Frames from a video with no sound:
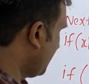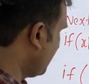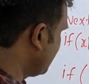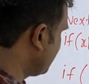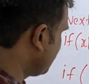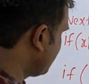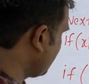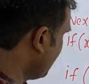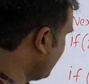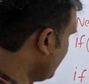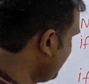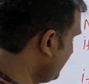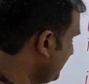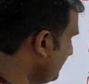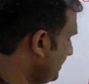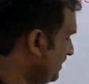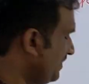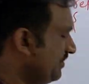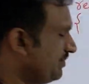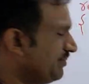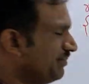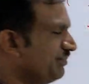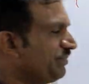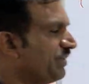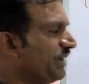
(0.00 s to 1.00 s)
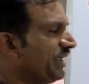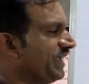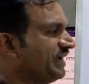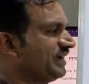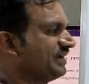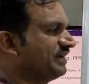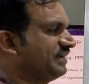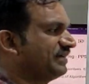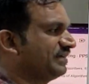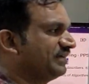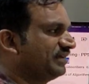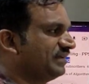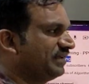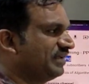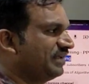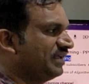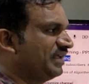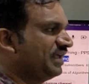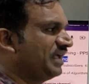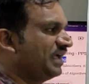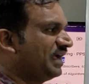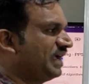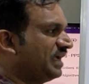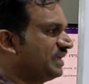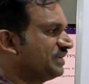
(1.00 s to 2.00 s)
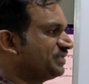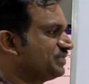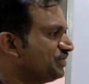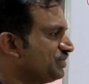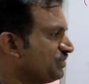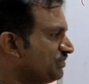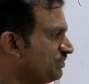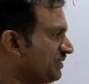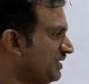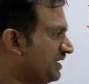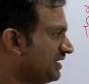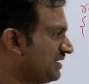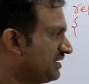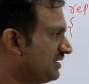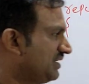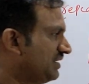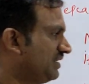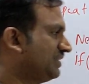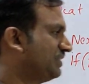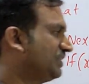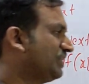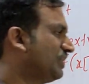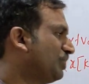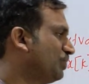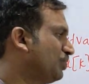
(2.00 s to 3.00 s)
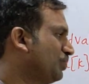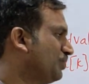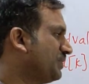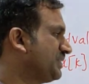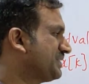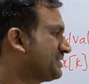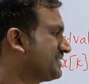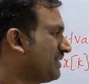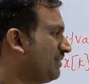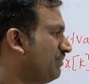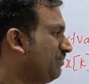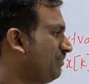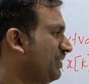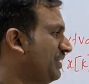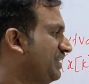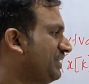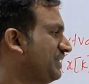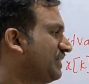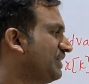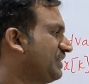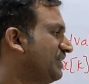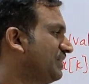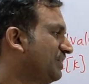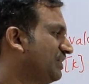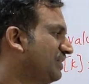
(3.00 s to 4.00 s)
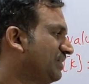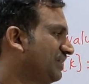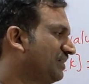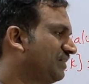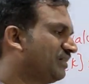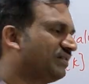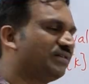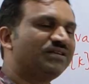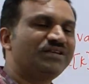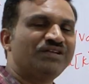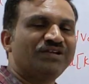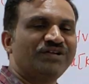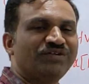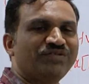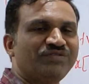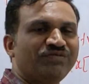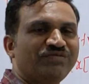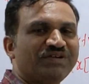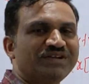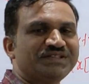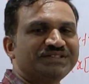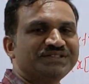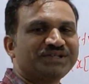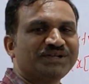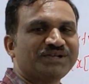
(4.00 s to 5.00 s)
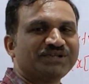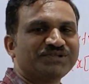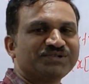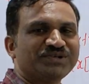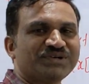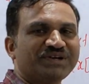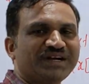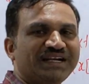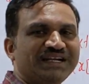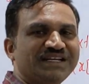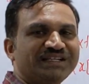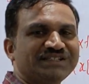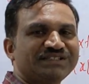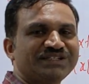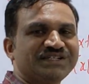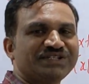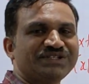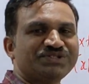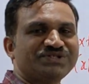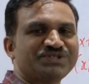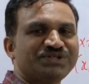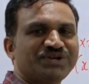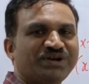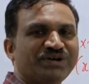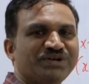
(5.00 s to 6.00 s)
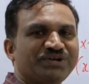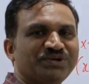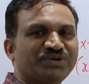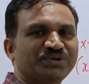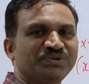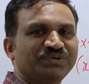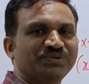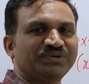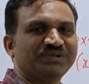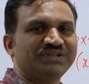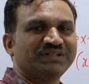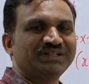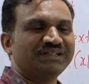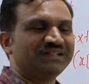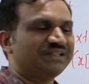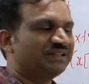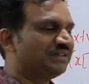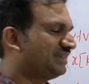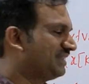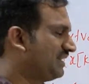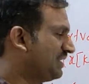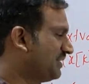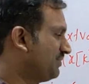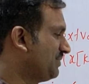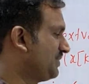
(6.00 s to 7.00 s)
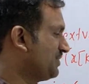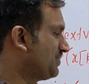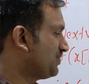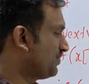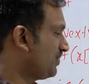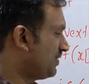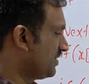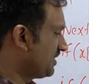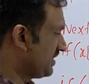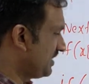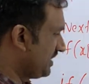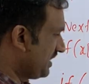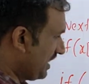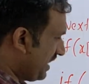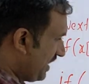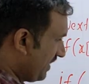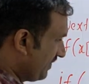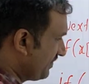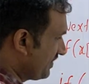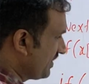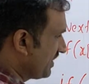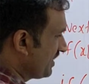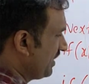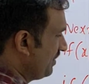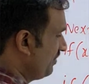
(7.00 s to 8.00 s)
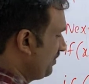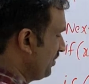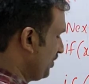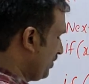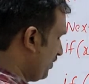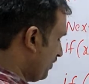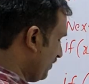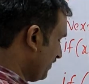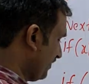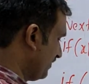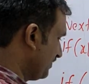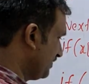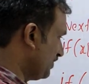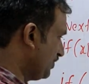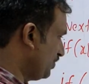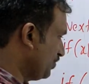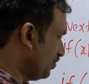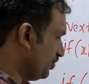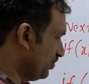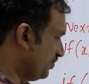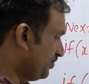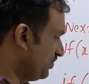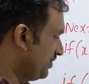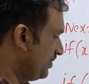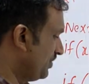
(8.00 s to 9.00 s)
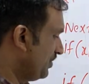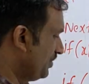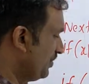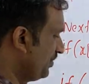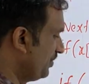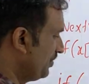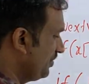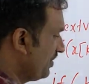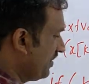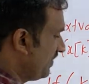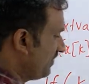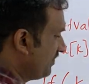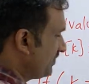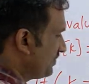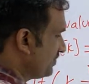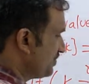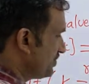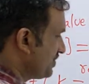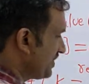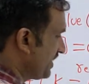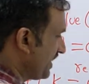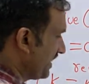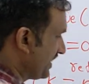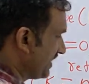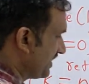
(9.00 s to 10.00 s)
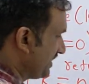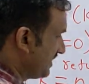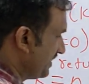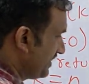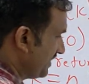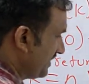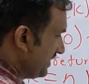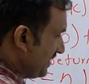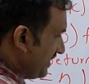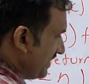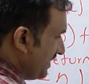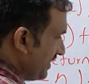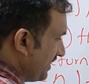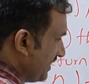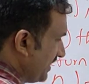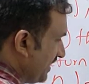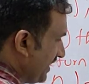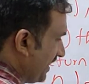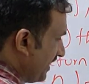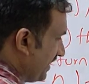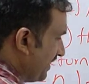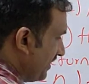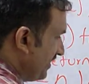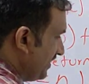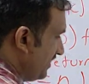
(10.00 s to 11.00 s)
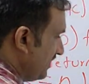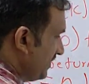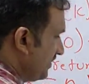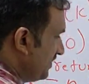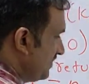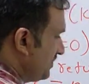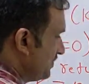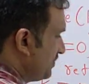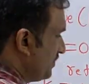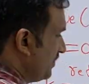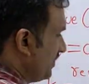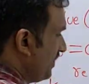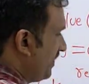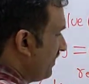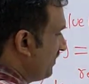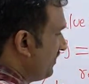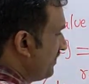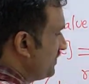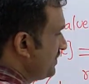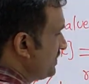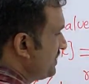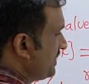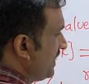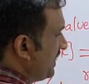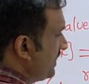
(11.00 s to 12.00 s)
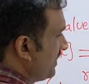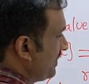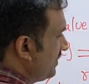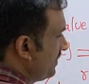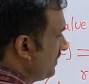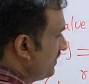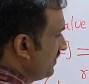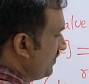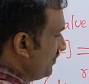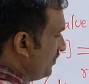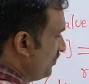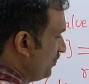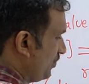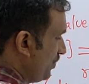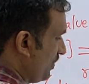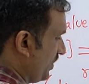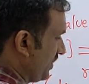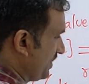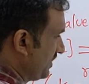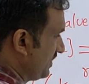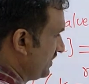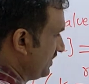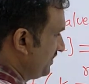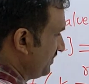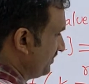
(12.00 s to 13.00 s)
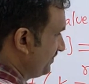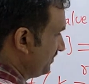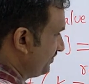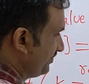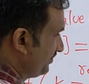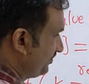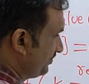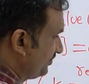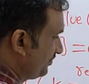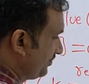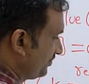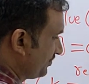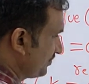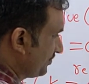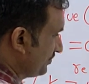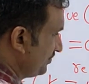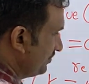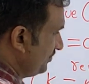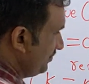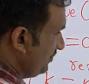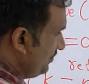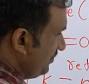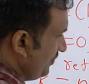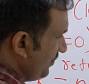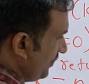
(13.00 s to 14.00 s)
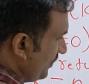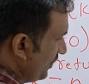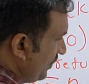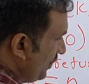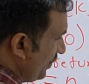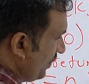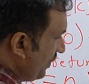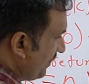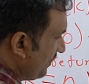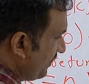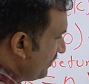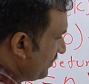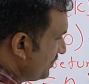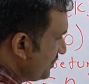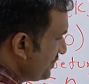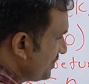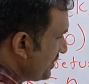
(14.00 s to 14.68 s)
assigned. Break. Assume that the loop is completed. Once also condition is not true. That means what? After coming out of the loop, you have to check. Yeah. So you have to check what? You have to